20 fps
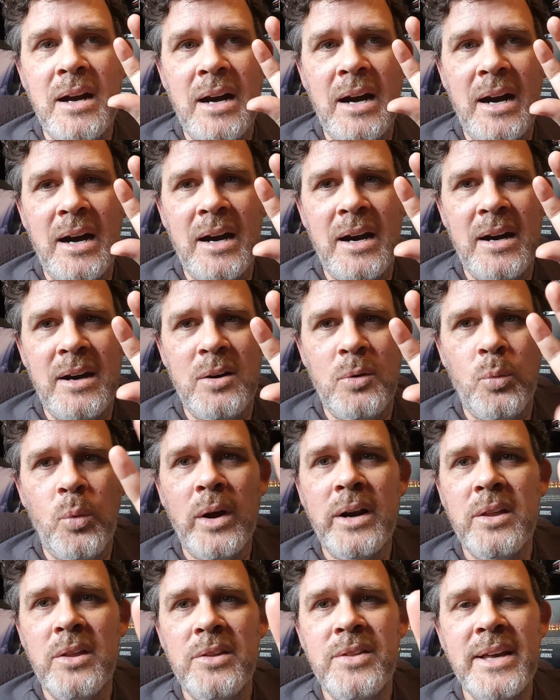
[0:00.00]

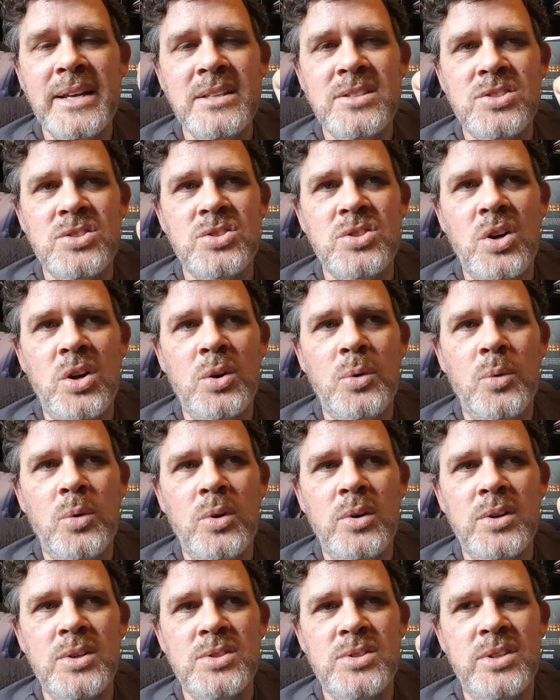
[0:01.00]
one of the things, Star
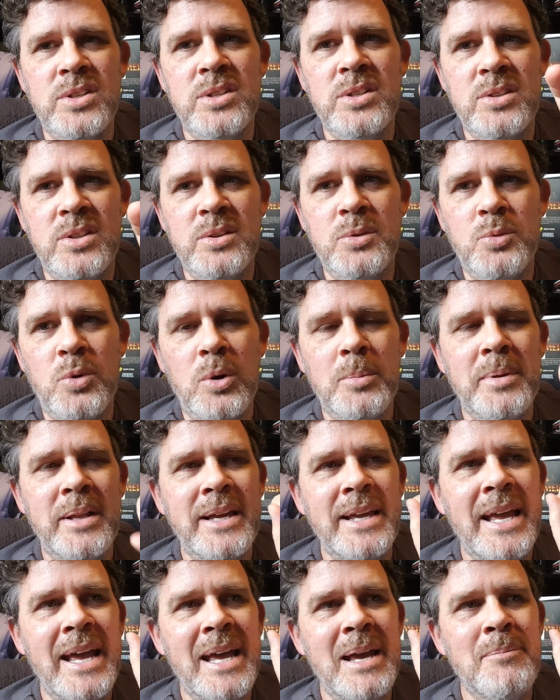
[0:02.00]
Wars, the
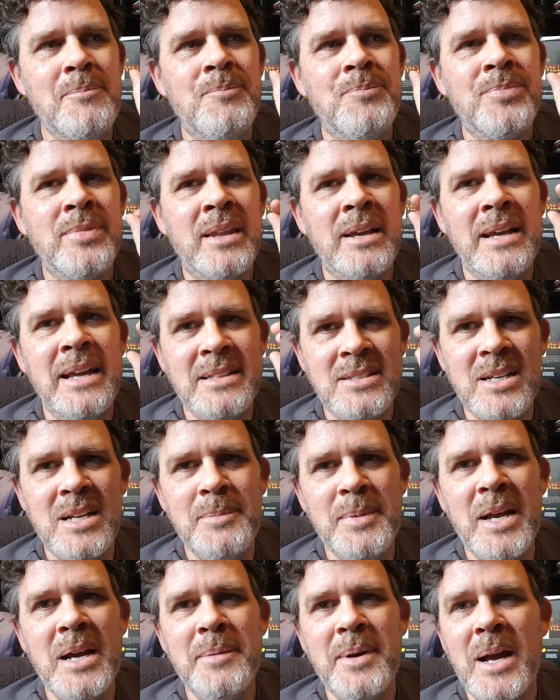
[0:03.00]
role-playing game, it's going
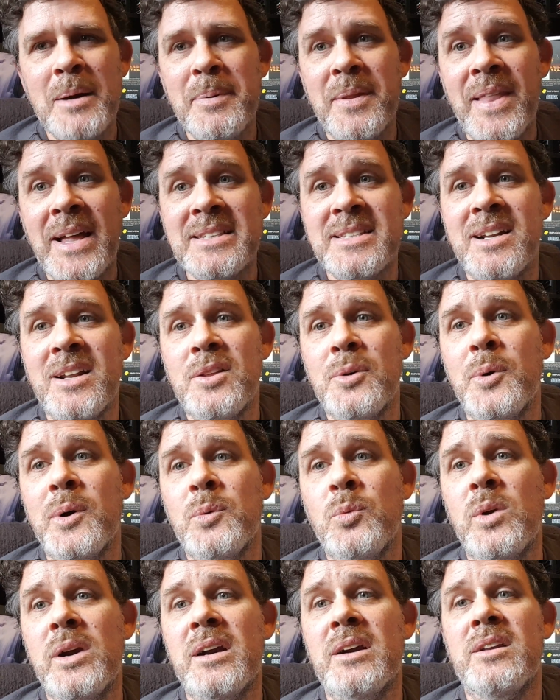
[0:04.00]
to be coming up, and that's another
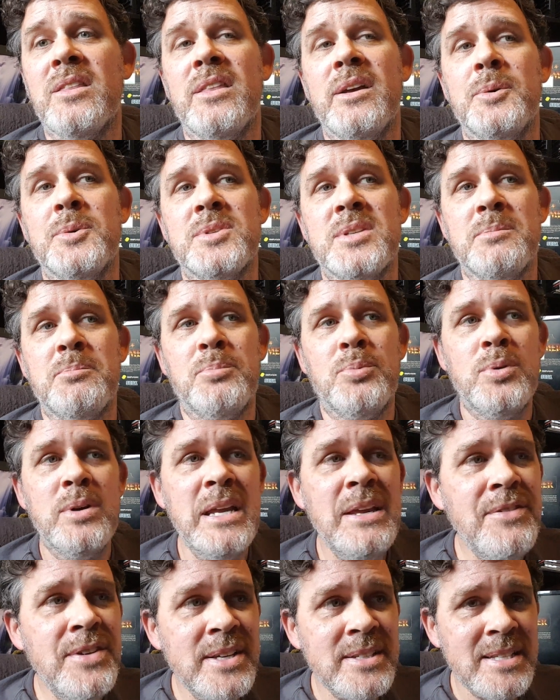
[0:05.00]
one where there was a
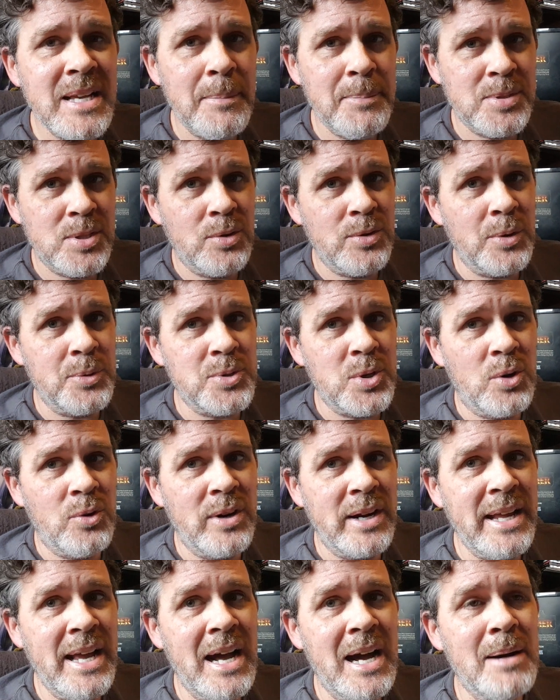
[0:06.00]
previous episode that was
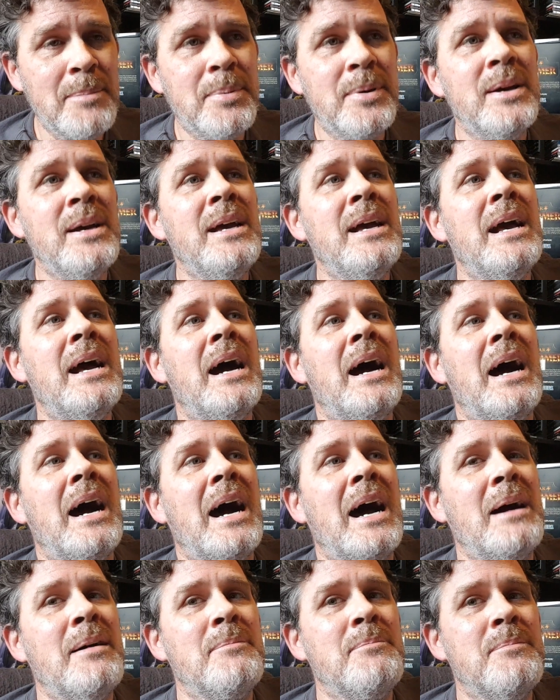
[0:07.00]
already up.
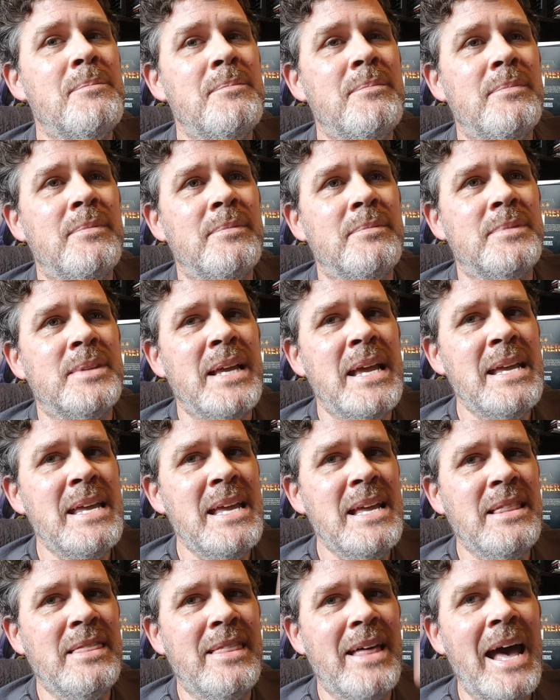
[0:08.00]
I'm
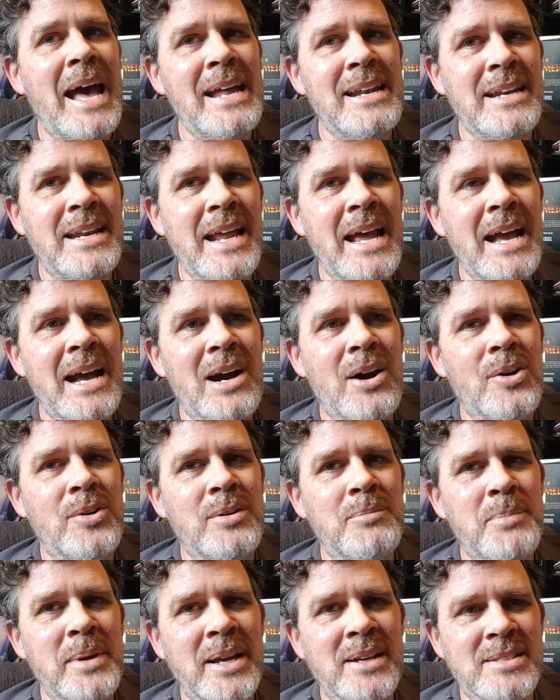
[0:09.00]
taking that
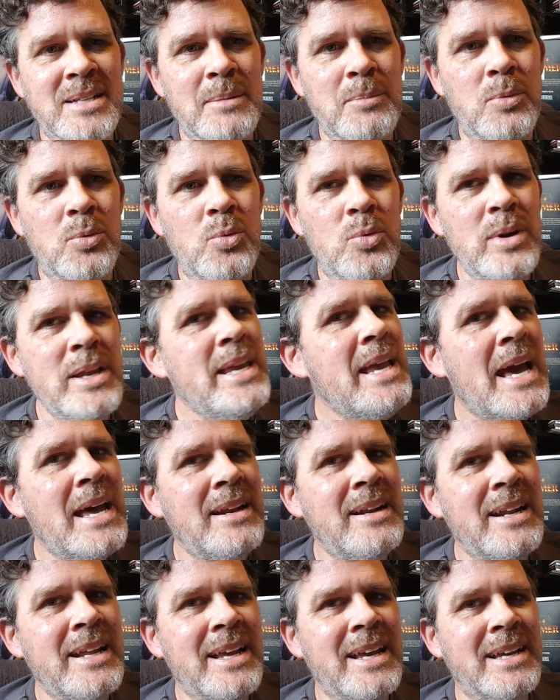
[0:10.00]
down because I'm
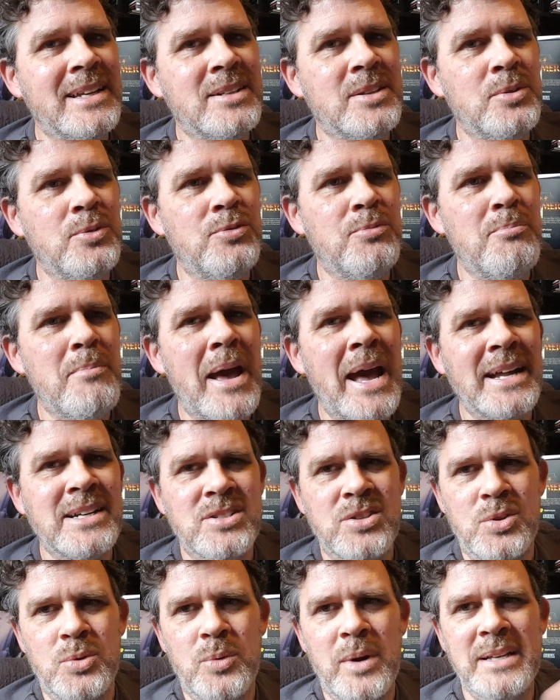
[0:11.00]
re-editing it to
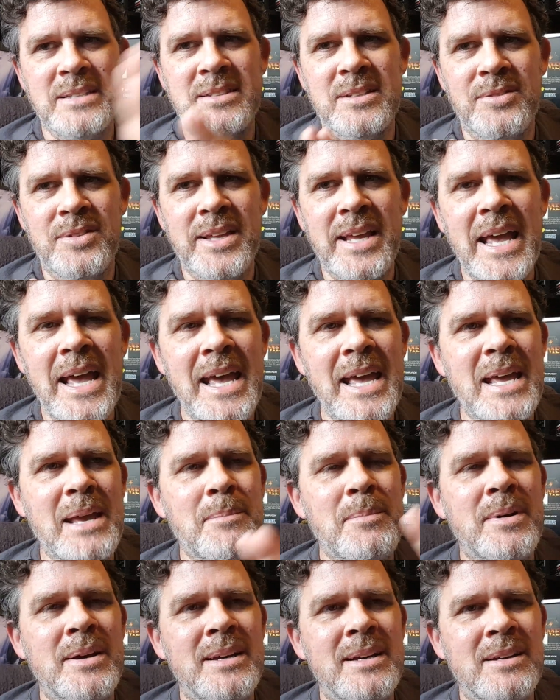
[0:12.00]
match the rest of the
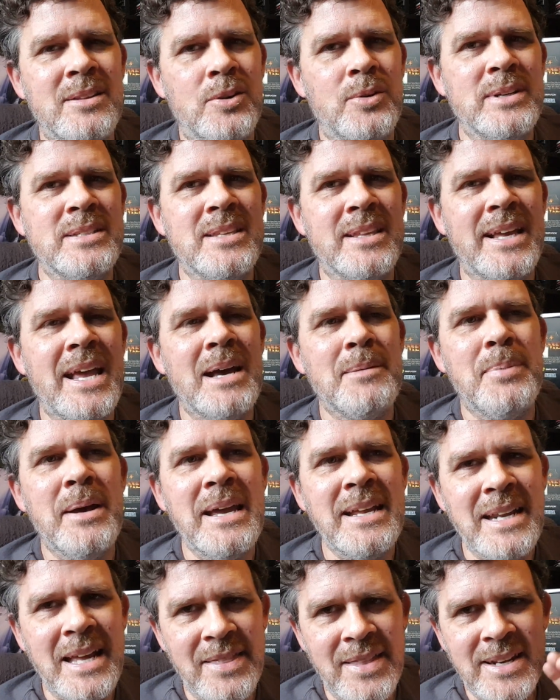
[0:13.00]
game, the rest of the
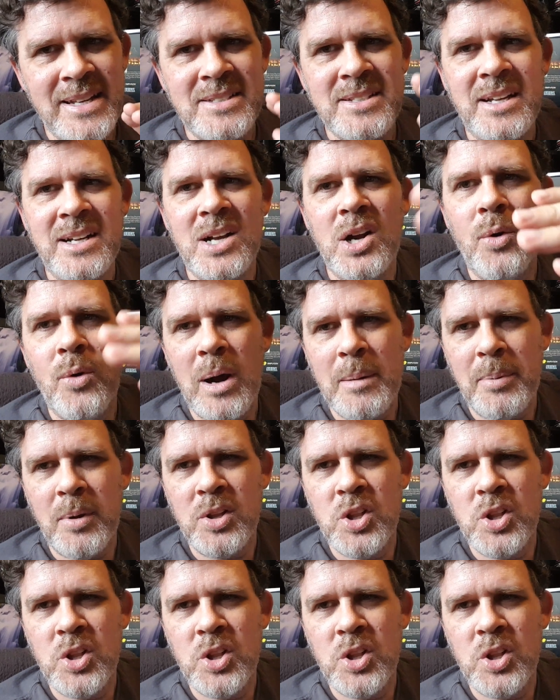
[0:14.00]
campaign, and then it's going to go up